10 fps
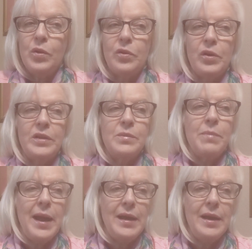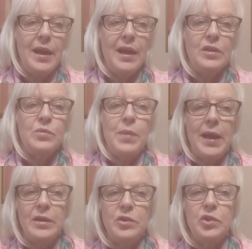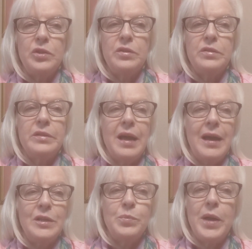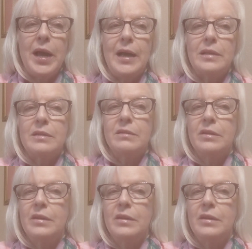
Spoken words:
whether it's Band-Aids, bandages, ice packs,